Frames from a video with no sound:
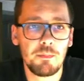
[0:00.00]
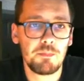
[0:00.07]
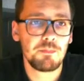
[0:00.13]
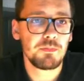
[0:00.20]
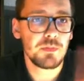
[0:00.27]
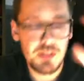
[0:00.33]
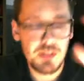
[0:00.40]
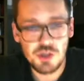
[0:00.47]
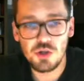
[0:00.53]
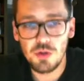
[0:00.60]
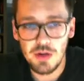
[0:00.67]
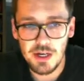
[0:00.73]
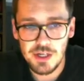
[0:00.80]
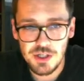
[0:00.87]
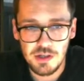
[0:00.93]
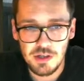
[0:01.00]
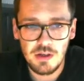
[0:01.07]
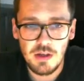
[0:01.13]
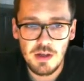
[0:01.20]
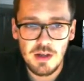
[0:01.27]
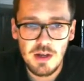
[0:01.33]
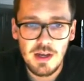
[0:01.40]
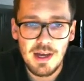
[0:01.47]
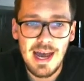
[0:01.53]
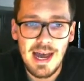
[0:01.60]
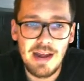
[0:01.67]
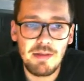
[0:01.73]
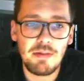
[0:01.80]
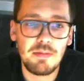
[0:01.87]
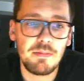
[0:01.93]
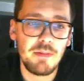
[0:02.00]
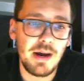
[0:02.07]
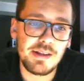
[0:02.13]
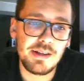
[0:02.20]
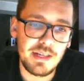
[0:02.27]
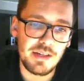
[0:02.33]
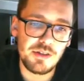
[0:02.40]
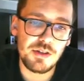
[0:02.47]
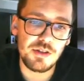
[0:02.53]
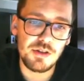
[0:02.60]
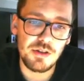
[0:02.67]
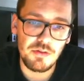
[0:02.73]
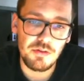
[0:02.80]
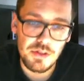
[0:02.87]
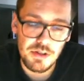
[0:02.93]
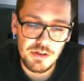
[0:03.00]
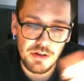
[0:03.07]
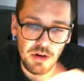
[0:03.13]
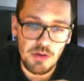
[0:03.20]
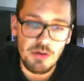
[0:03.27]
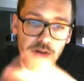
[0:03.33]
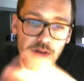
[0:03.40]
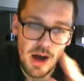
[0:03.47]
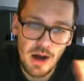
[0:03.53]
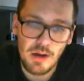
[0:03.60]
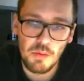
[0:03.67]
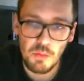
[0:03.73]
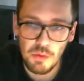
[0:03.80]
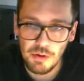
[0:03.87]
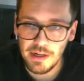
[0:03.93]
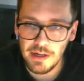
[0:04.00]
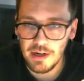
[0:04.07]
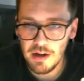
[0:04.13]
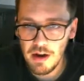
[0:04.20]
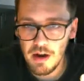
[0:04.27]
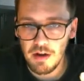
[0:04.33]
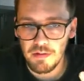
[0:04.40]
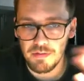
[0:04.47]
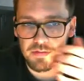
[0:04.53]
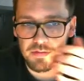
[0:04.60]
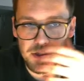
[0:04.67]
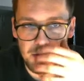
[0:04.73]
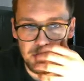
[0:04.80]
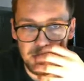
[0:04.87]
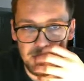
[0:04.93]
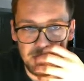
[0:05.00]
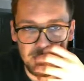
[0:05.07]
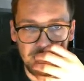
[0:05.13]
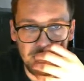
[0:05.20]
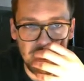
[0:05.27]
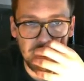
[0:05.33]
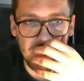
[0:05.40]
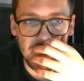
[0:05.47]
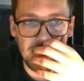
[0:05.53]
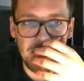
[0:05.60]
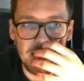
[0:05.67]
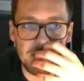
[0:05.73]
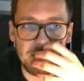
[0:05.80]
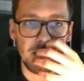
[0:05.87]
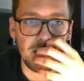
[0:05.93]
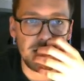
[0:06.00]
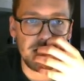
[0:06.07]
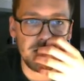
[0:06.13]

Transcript: situation, and my intelligence services are not working enough to prevent this because of